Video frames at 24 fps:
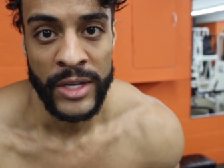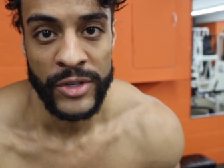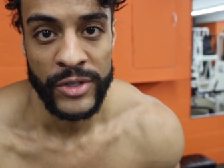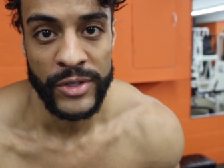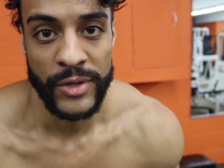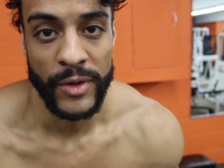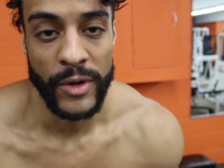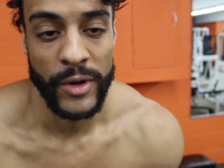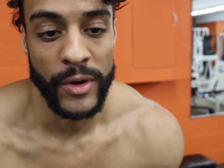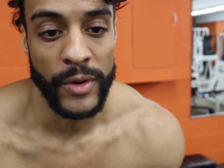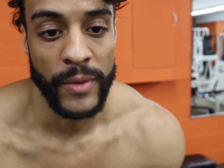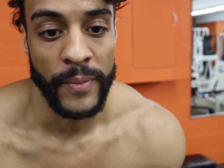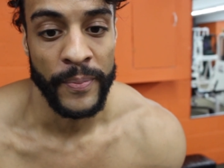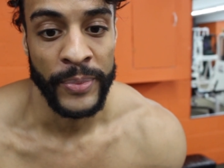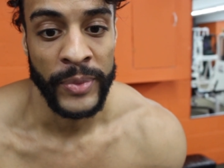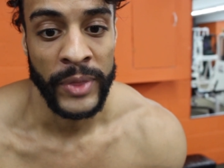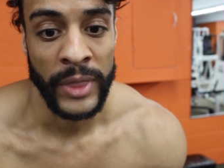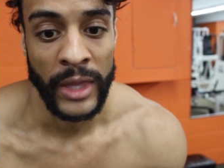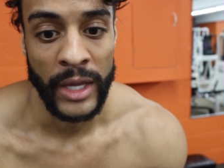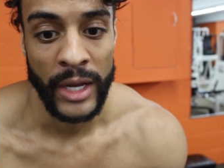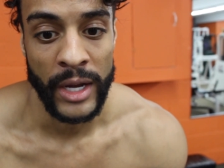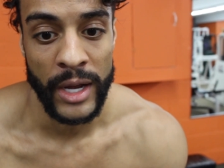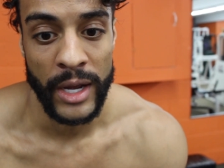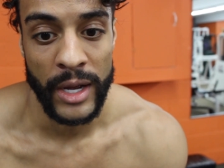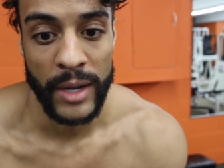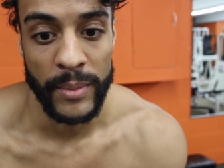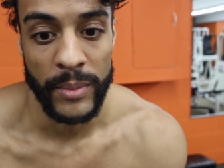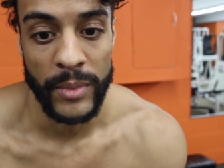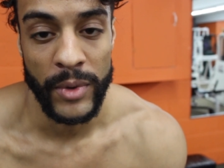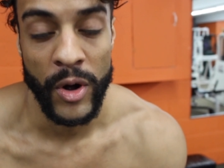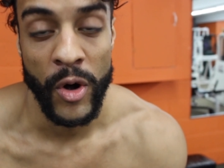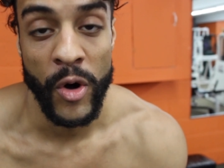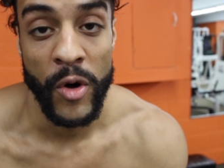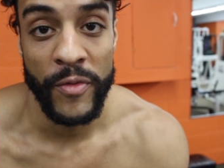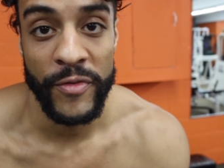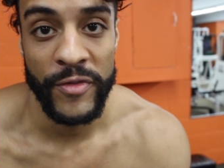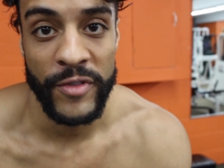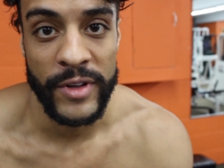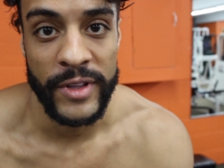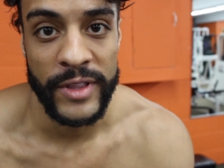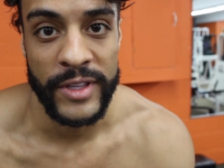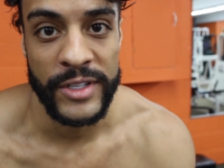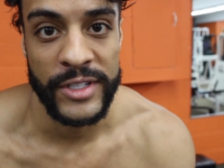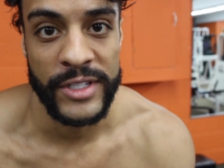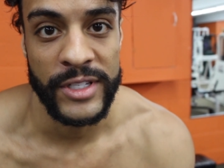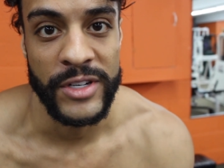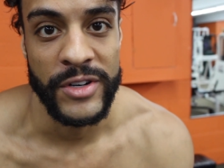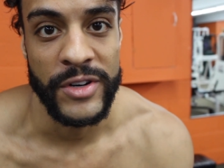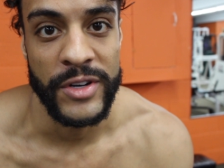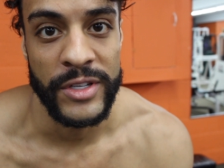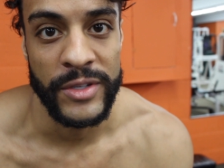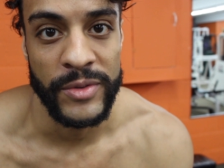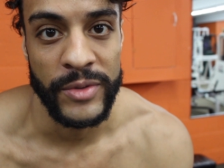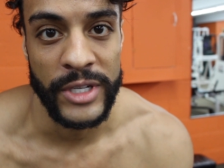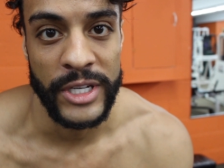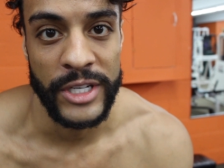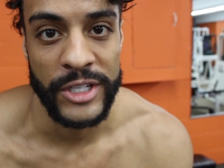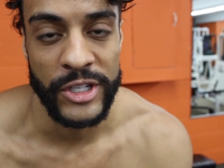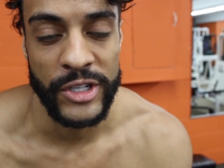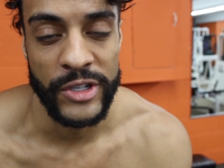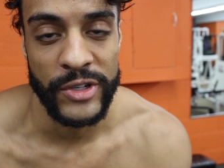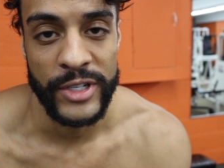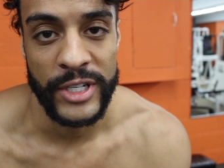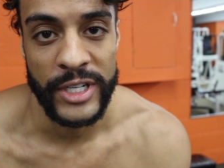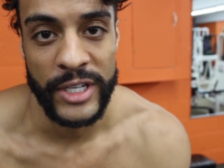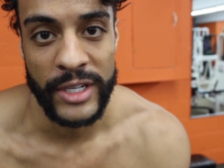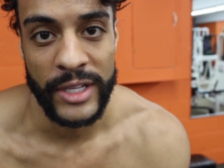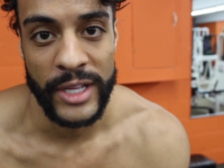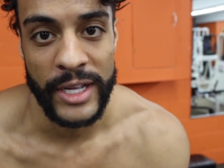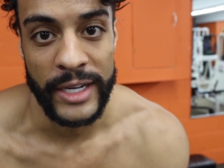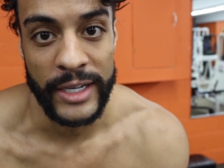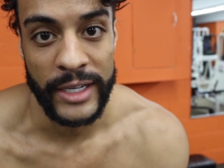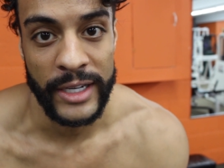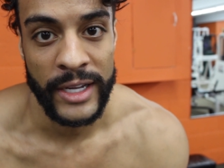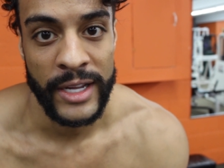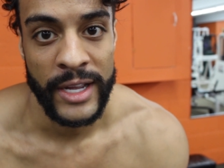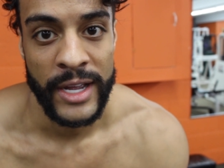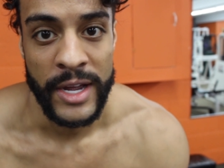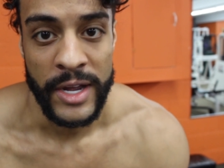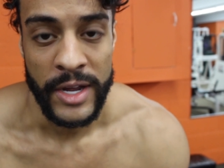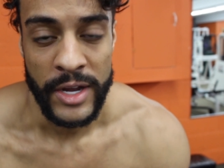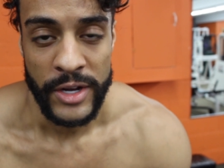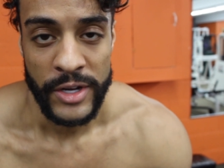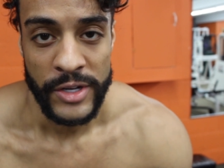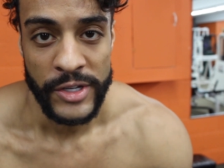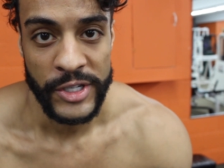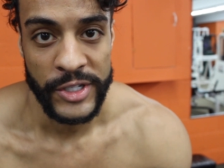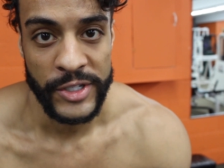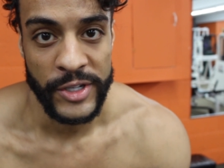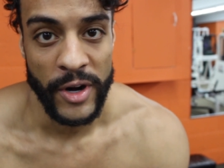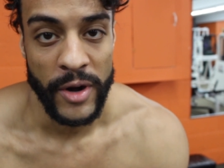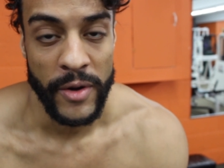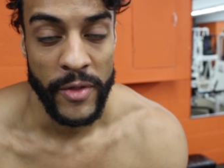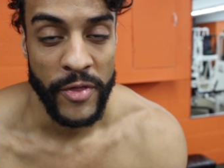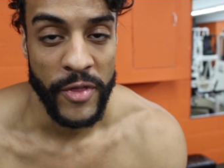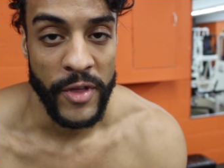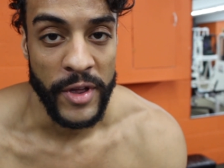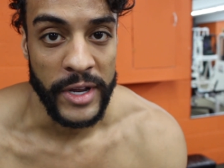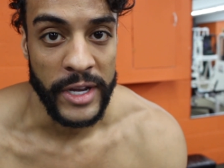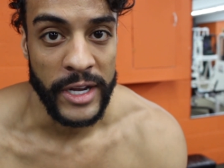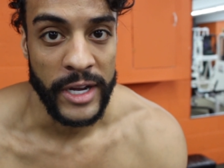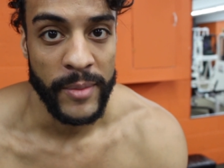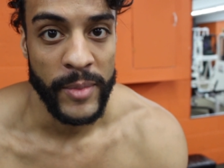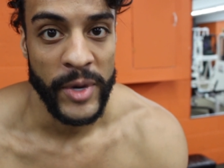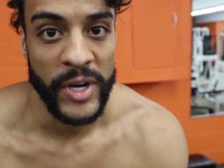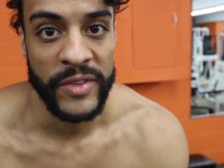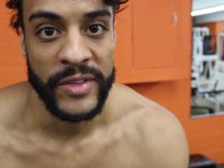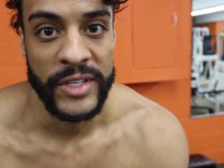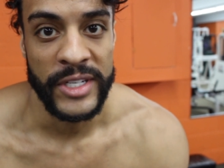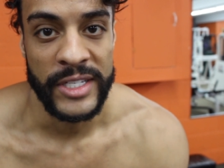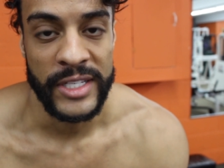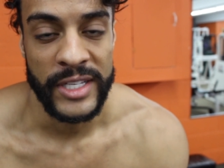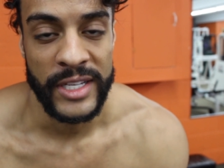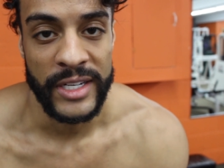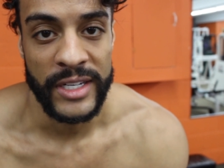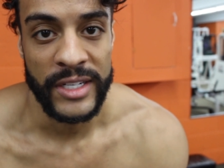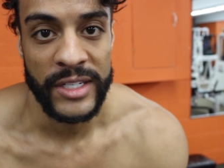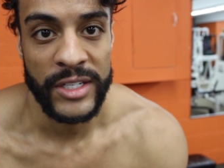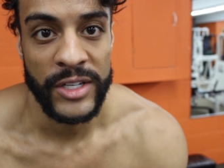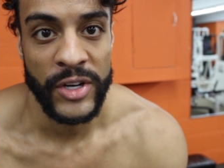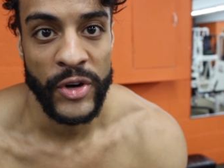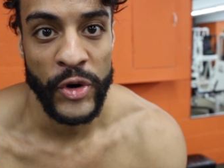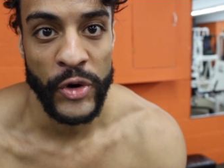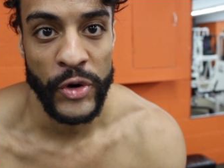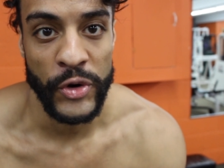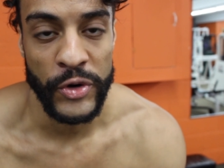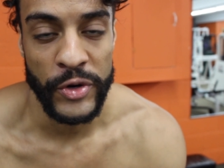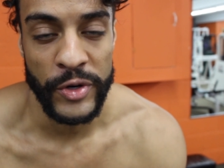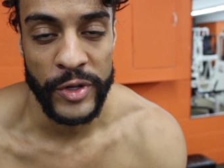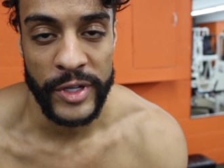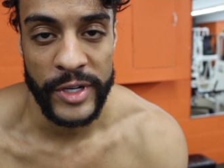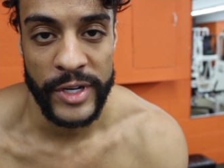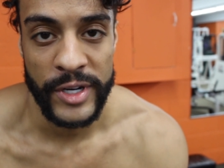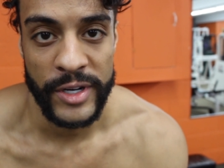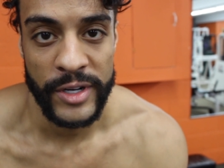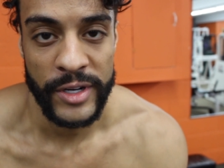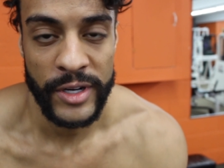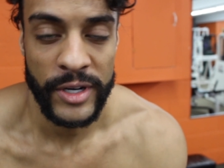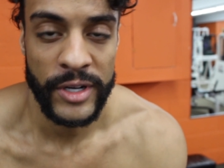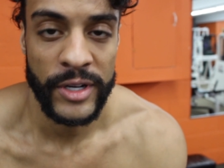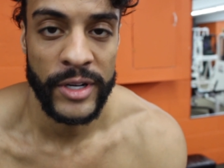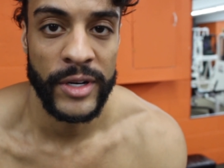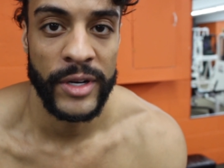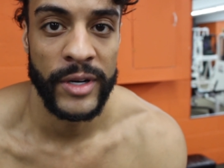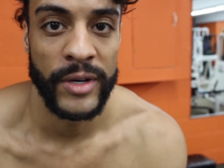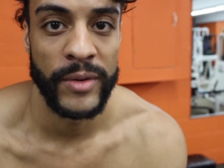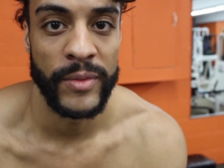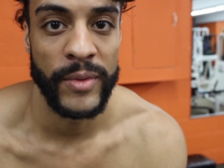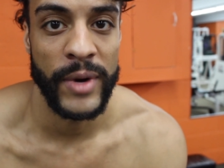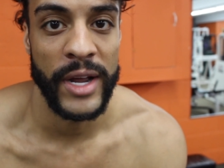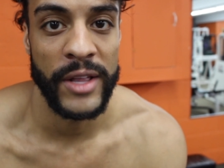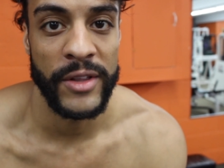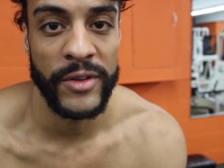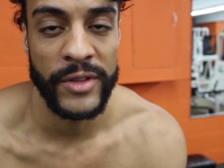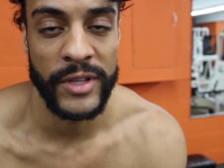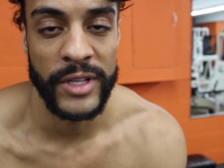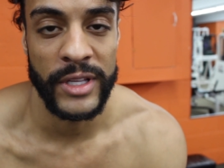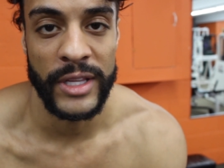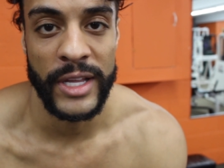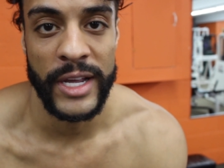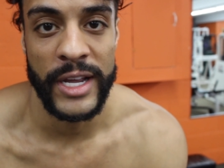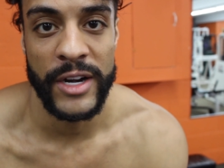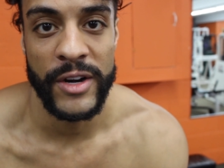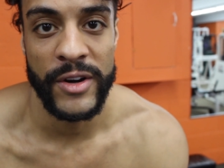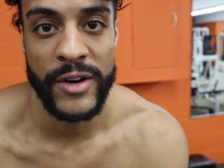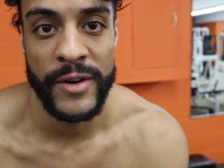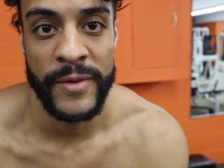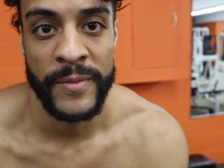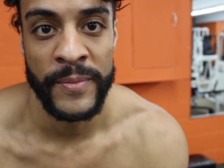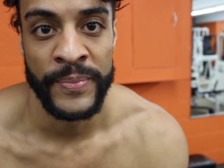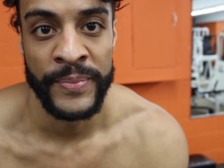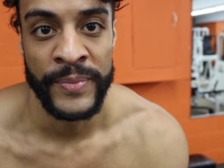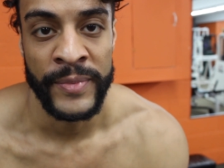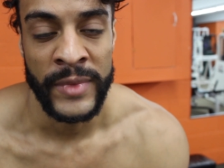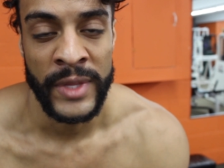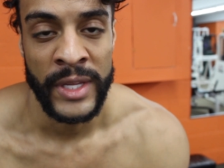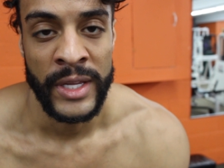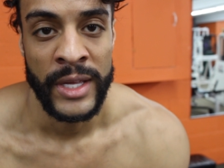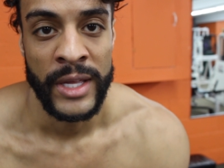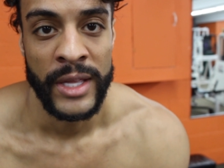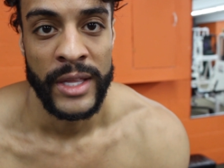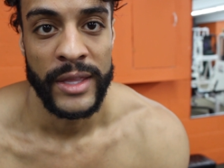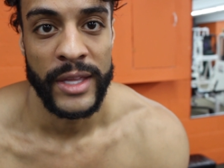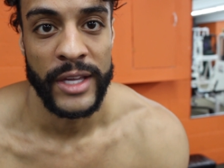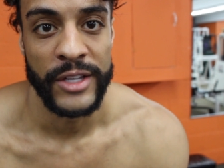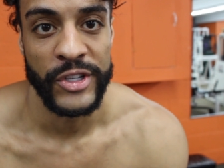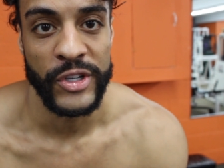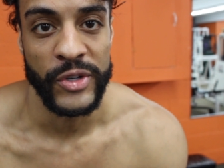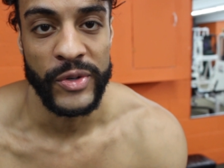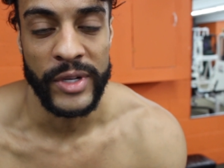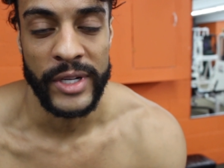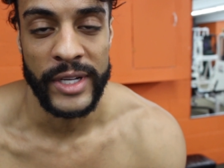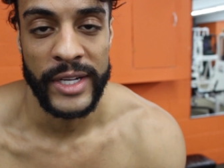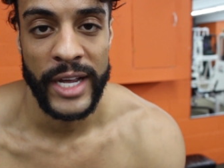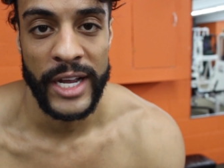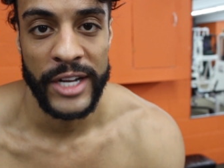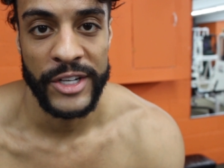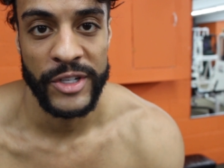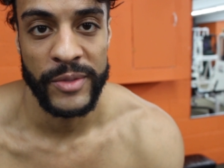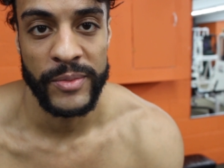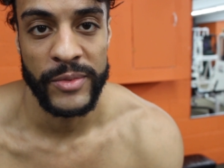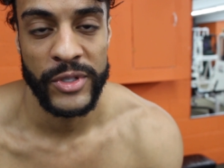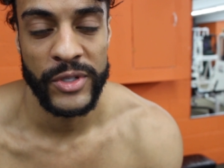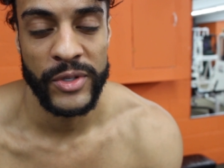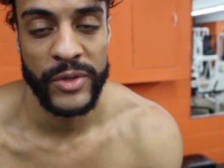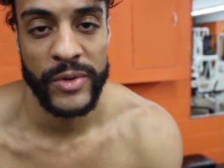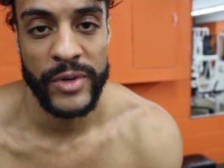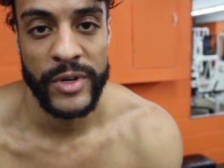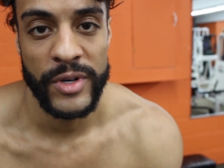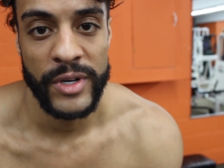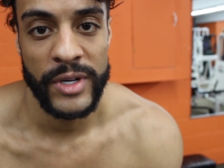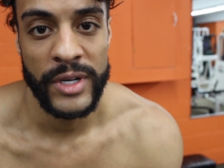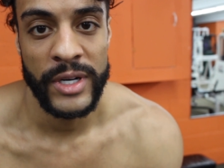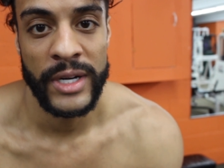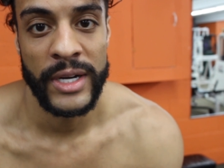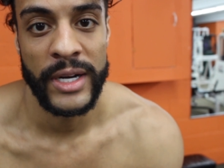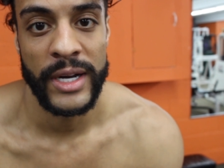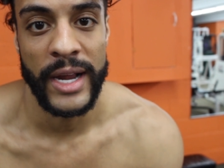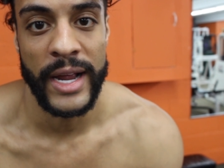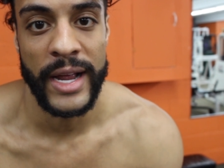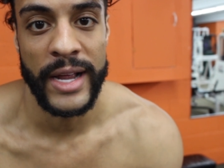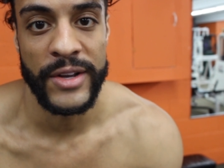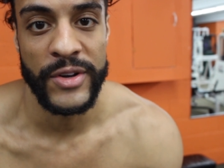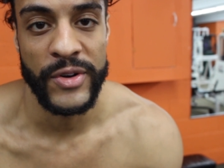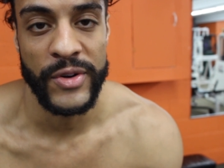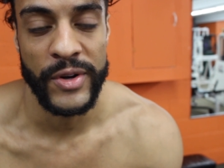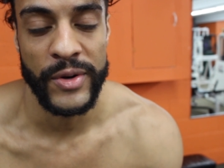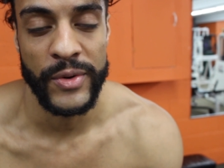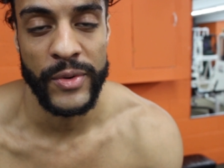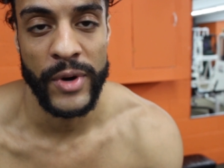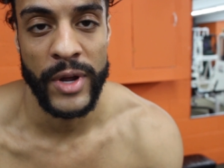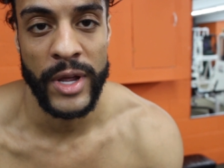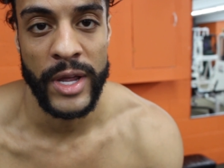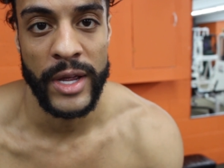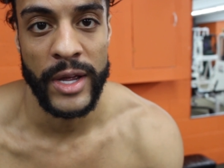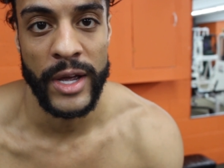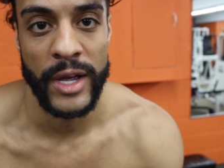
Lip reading: So hopefully this series will get you to like start thinking about these things earlier rather than later, that you can catch them sooner and you can